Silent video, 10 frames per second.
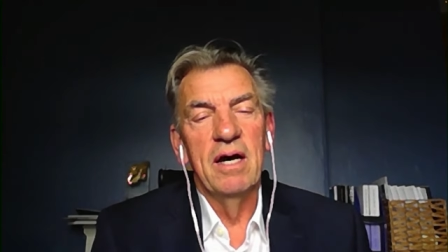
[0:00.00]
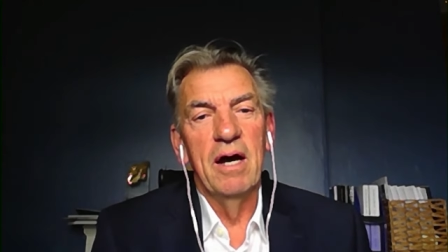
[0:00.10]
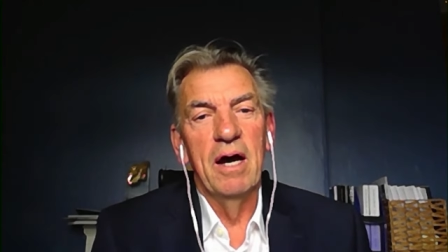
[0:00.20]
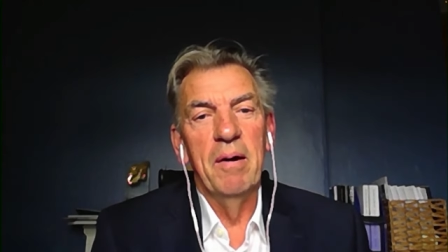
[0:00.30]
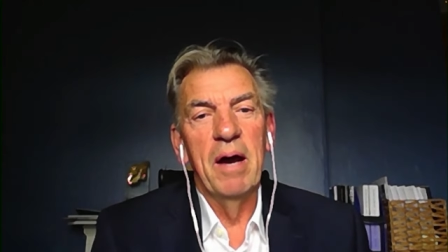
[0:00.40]

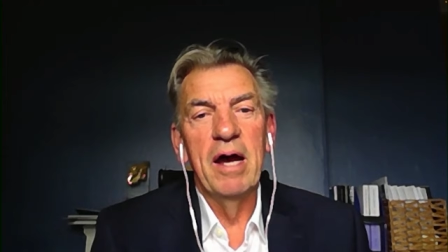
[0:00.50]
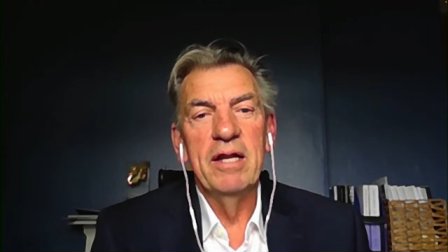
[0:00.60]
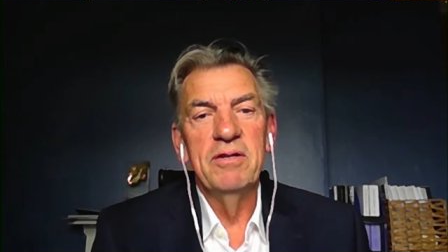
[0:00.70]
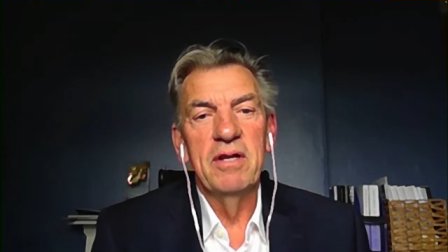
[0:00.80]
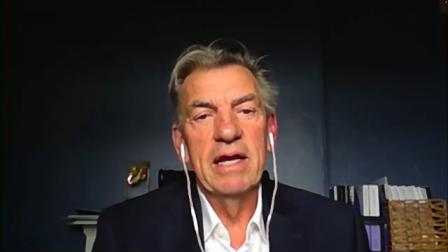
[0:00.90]
uh,
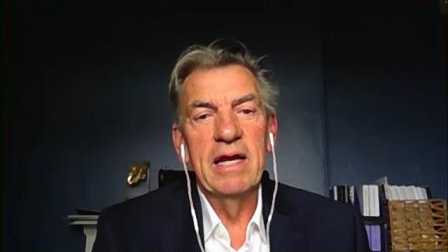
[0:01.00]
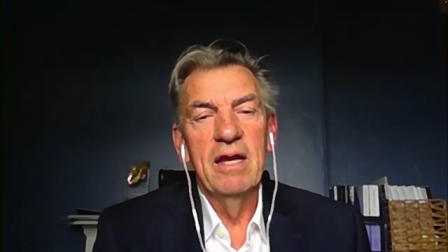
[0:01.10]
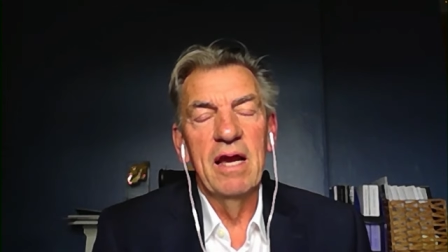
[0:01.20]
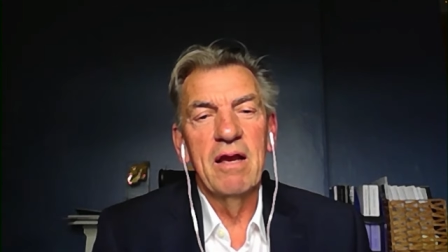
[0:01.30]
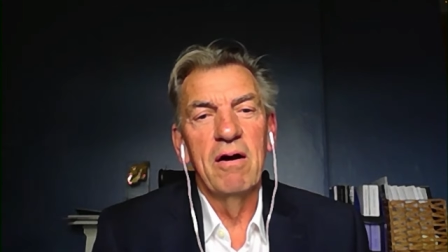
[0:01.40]
and
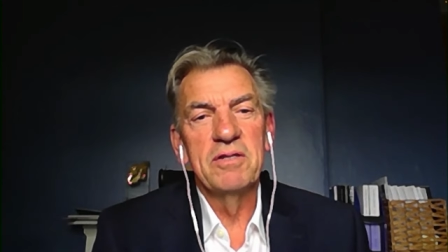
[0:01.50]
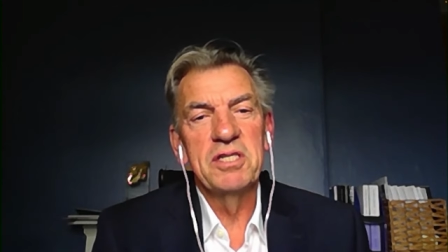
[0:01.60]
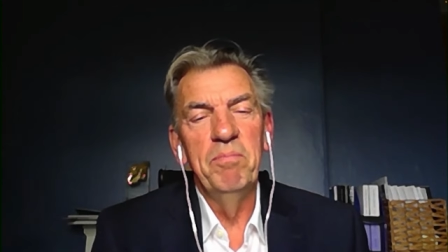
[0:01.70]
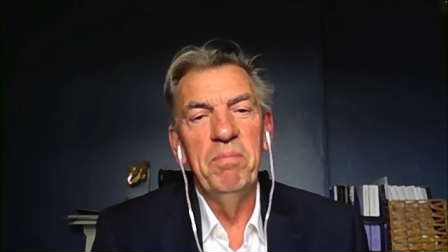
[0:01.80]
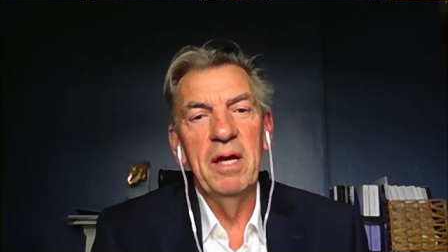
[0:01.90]
it, it
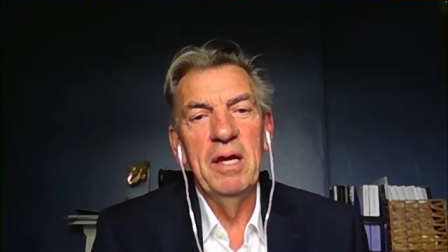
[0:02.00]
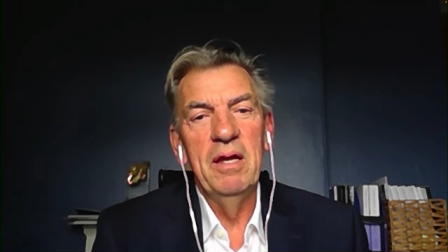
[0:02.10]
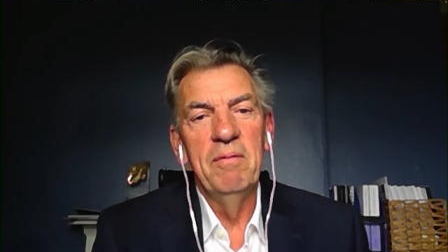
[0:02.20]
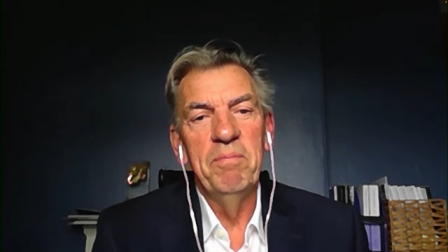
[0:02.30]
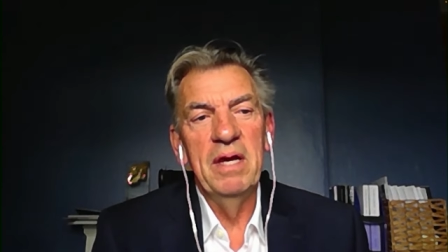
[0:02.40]
can't
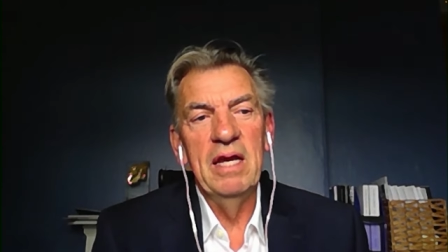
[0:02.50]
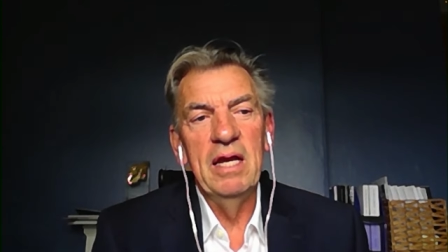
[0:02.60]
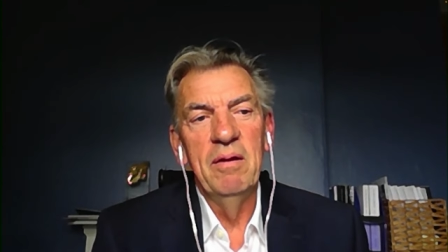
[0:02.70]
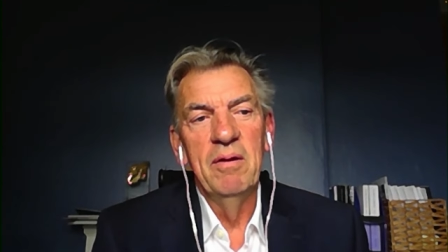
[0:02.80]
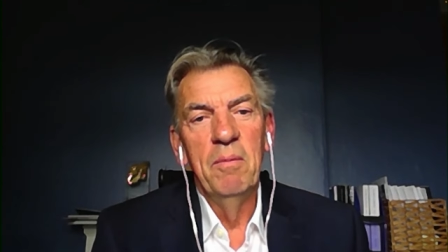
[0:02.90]
simply
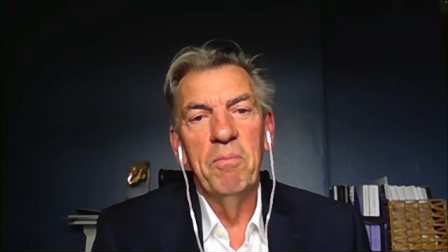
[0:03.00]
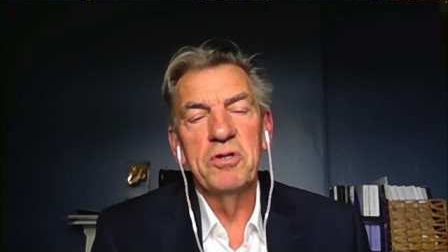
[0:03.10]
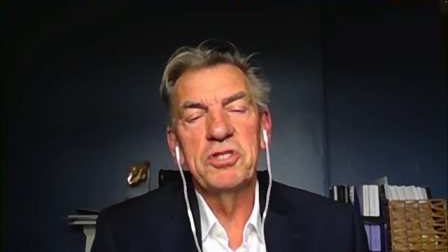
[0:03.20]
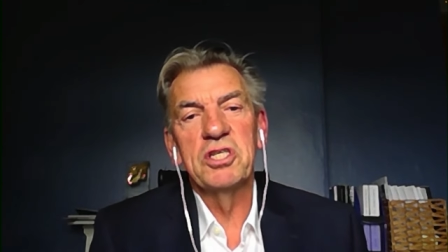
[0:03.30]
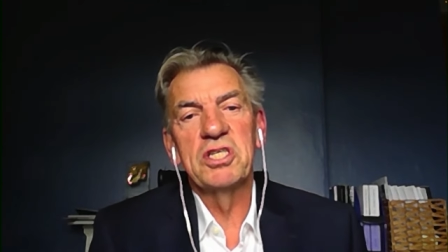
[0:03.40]
be
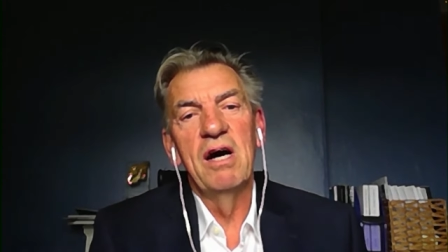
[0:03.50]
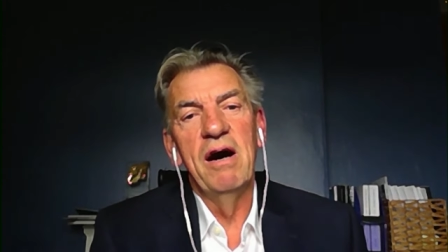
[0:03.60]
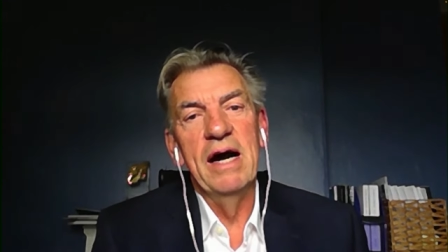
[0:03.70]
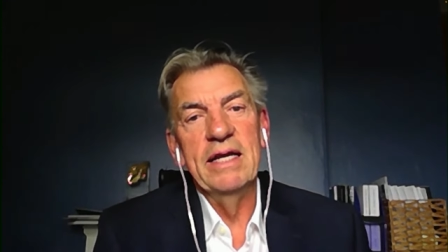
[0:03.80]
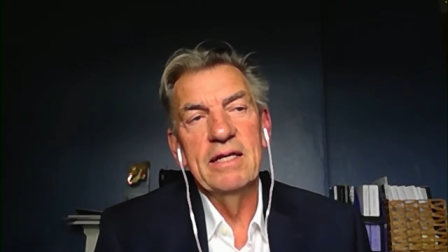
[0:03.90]
brushed
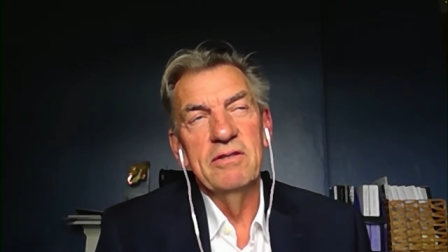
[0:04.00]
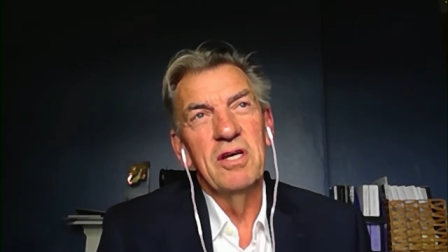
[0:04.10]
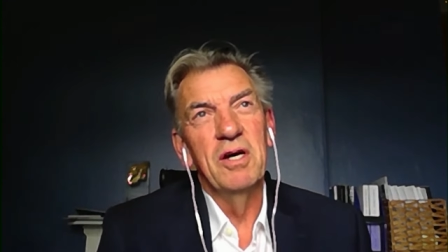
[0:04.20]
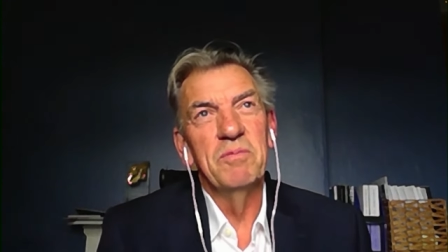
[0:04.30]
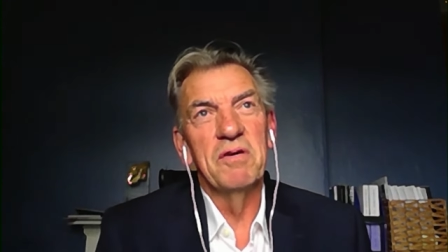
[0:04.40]
aside in
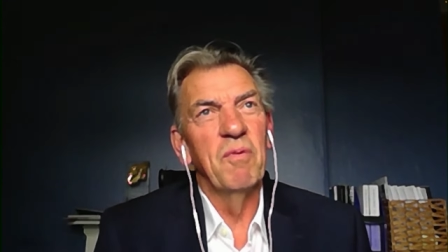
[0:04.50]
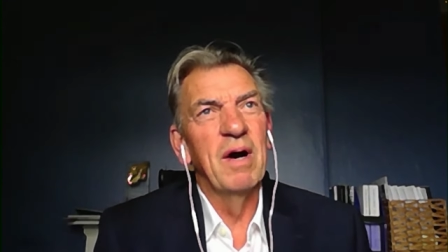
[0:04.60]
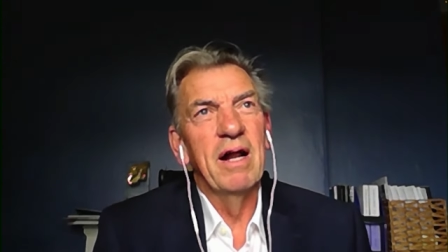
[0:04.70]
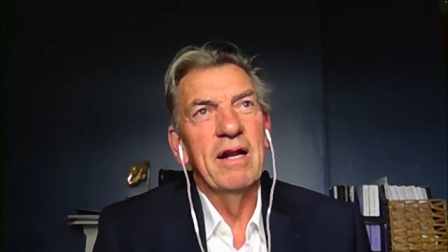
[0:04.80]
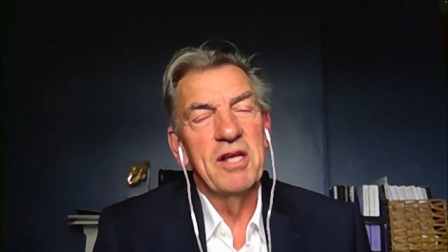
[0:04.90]
terms of,
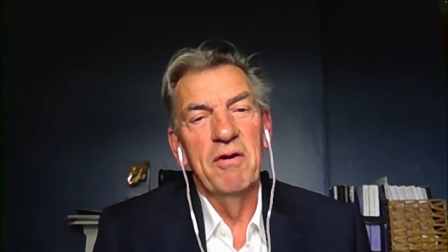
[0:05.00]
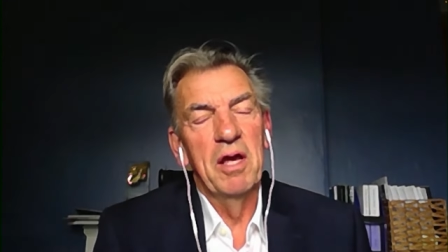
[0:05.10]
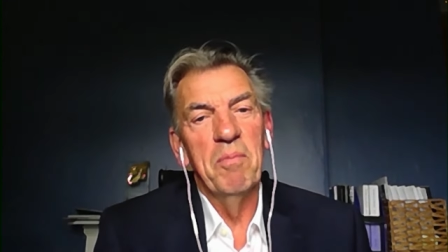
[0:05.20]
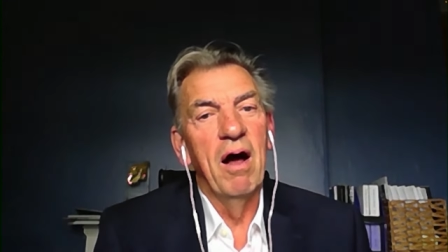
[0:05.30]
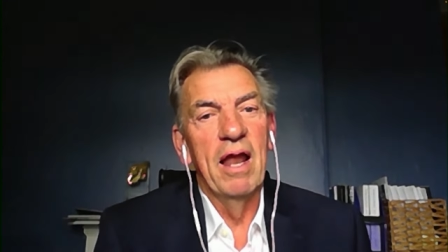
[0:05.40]
well, it's only a
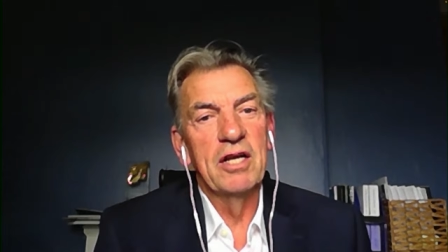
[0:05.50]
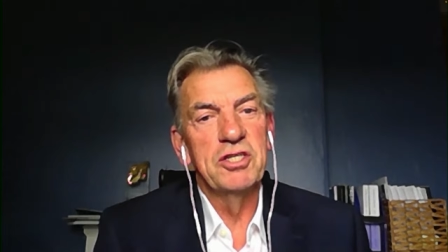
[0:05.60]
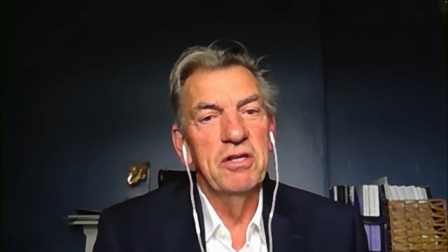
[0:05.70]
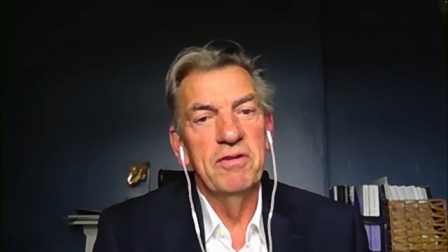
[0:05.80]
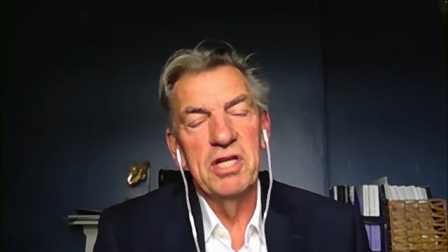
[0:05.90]
by
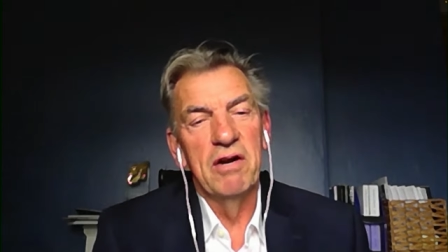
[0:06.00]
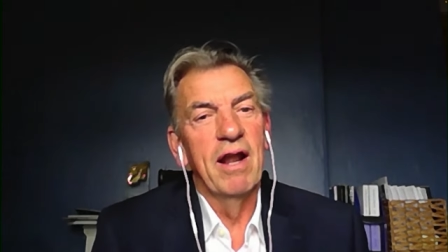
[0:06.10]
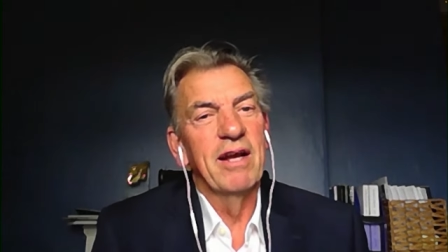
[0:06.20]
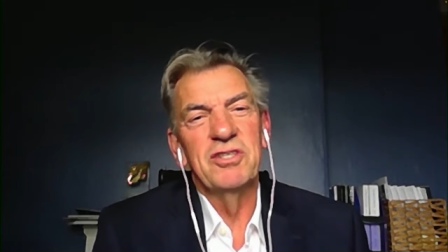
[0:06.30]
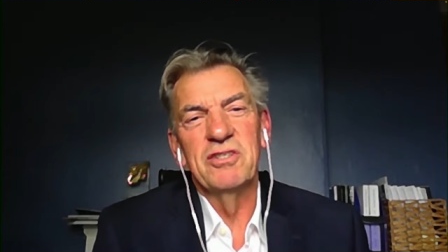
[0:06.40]
election, the general
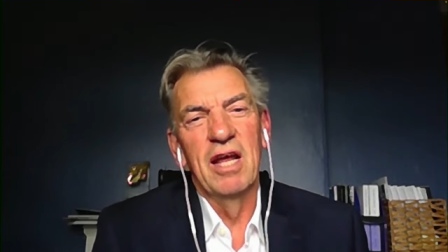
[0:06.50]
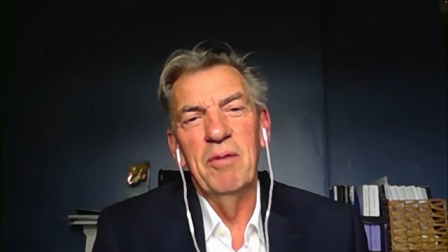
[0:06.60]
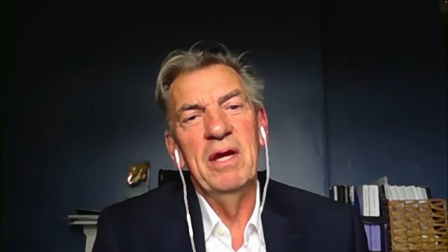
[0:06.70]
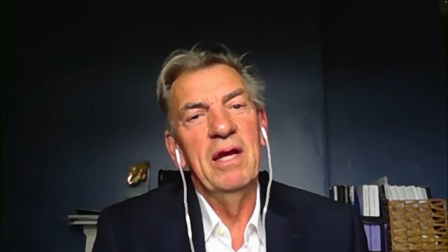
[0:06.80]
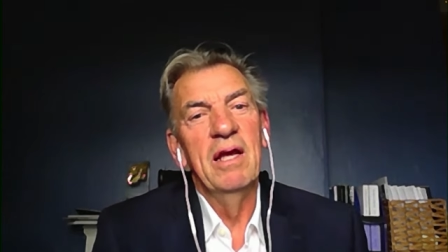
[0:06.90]
election is
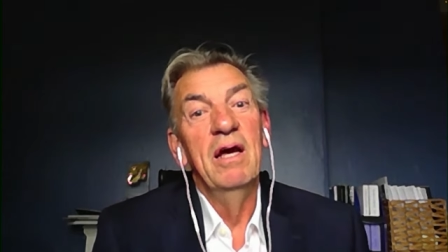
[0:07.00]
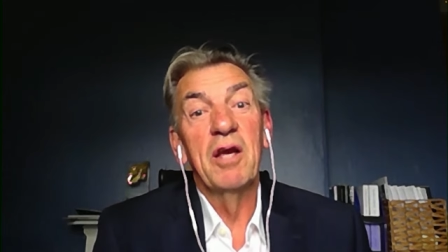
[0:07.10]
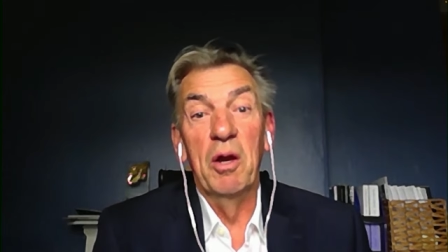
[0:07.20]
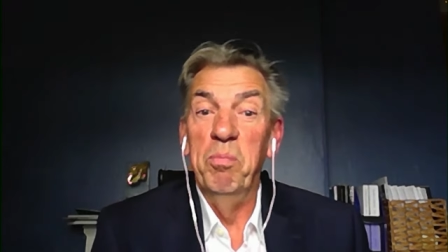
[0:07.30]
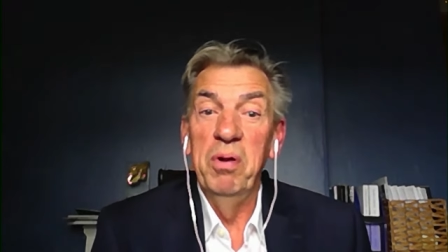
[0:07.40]
going to be
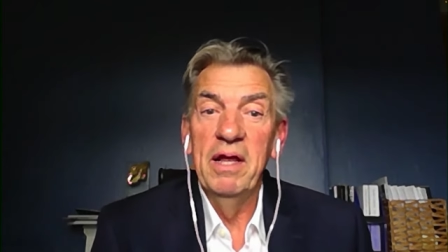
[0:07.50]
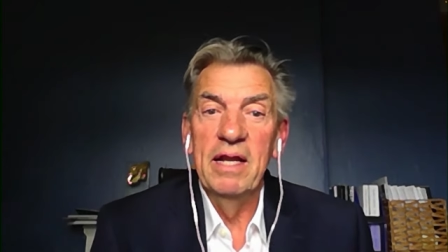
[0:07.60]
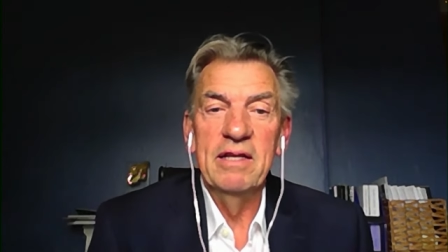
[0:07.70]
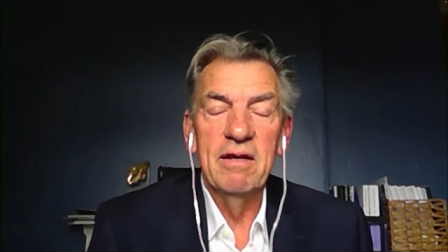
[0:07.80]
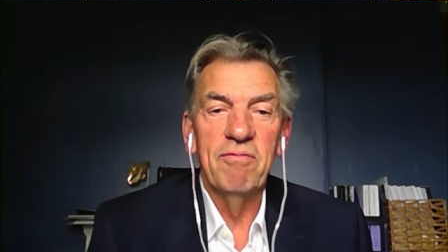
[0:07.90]

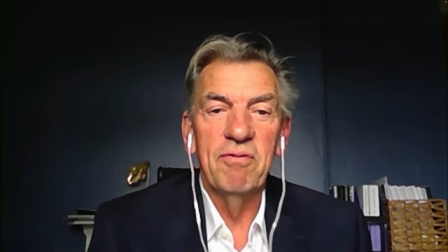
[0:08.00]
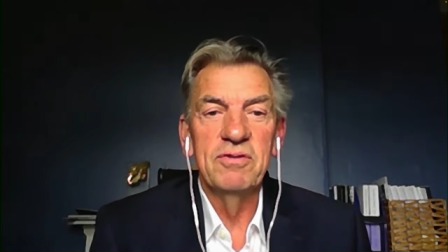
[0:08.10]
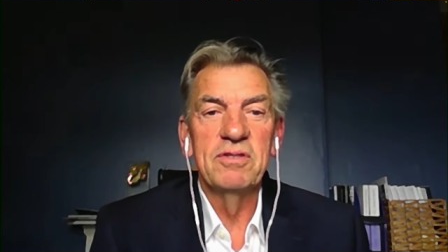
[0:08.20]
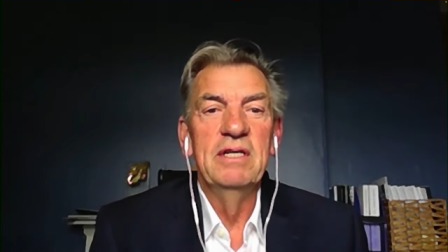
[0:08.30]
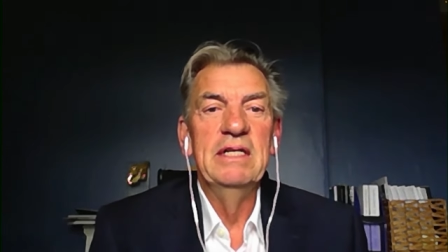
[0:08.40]
completely
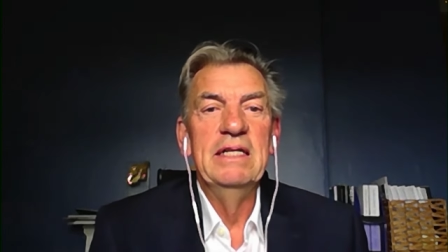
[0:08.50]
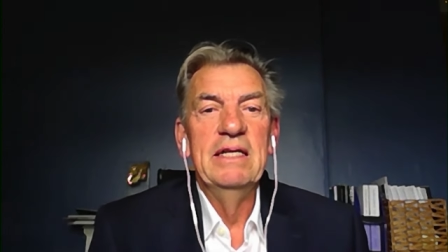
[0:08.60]
different.